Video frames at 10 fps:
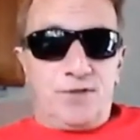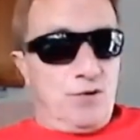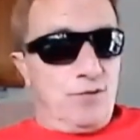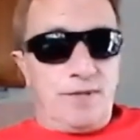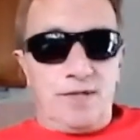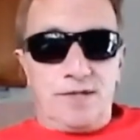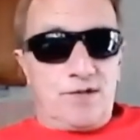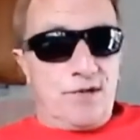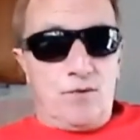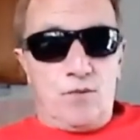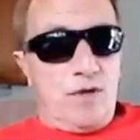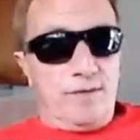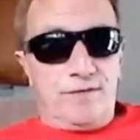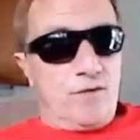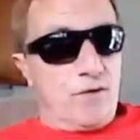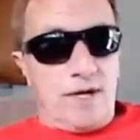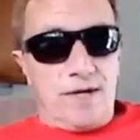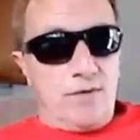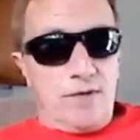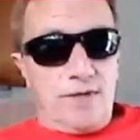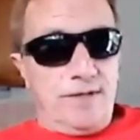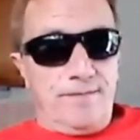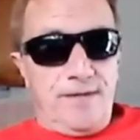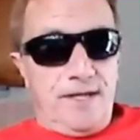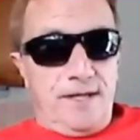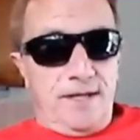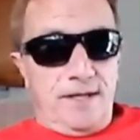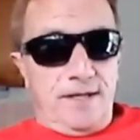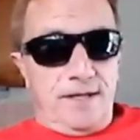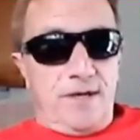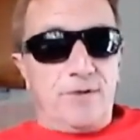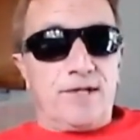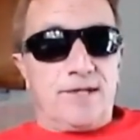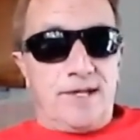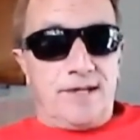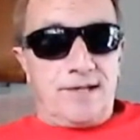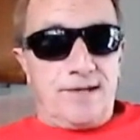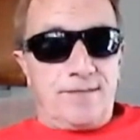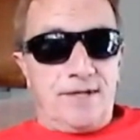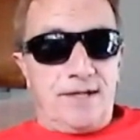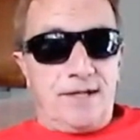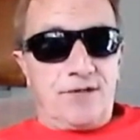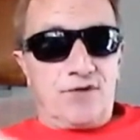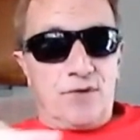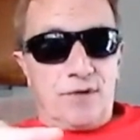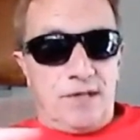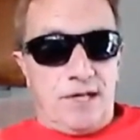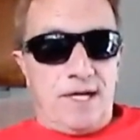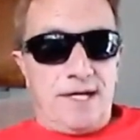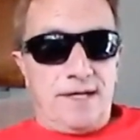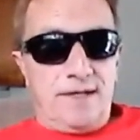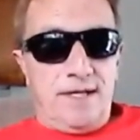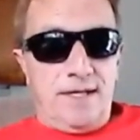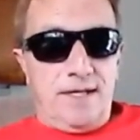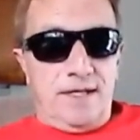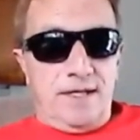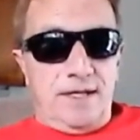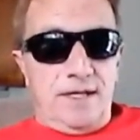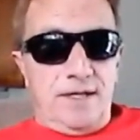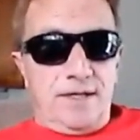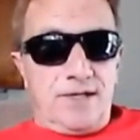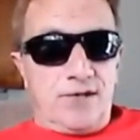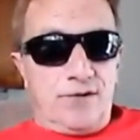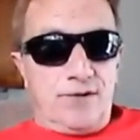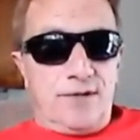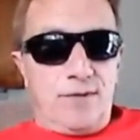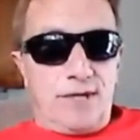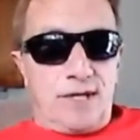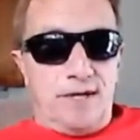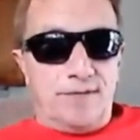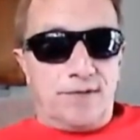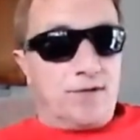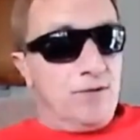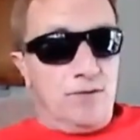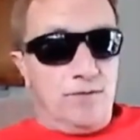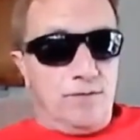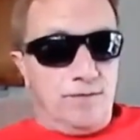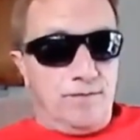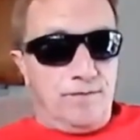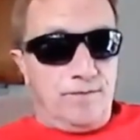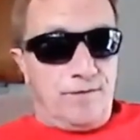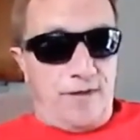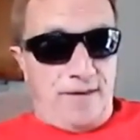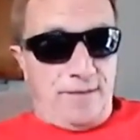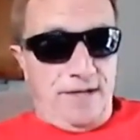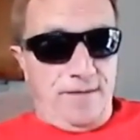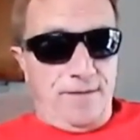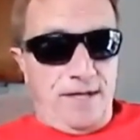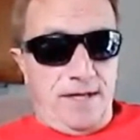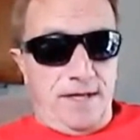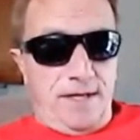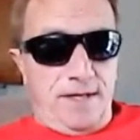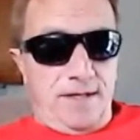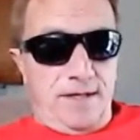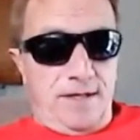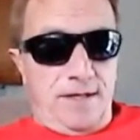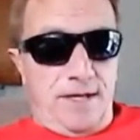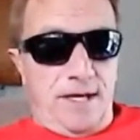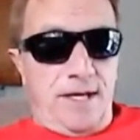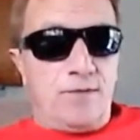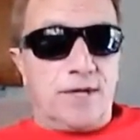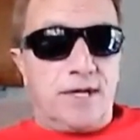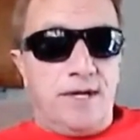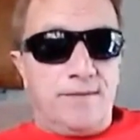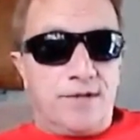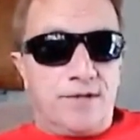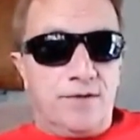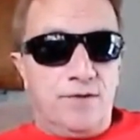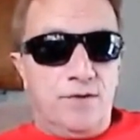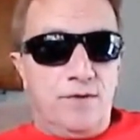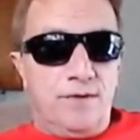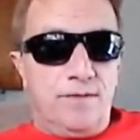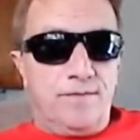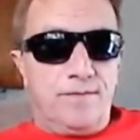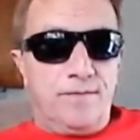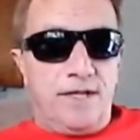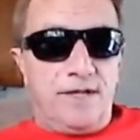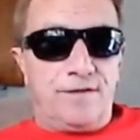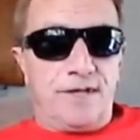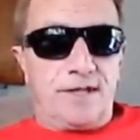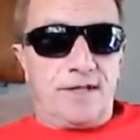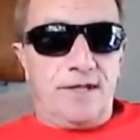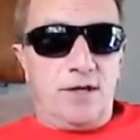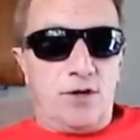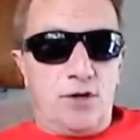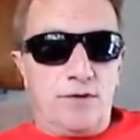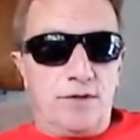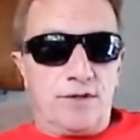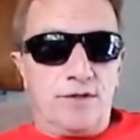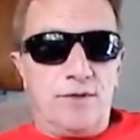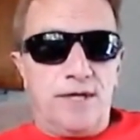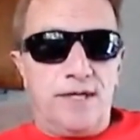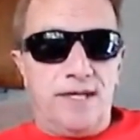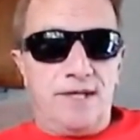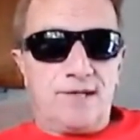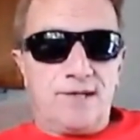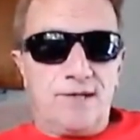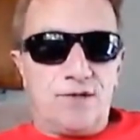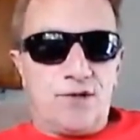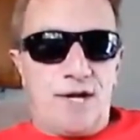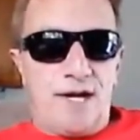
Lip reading: But you'll be in jail well before I would. I'm going to tell you something. I draw the line, certainly when it comes to family and when it comes to inflicting hurt to an innocent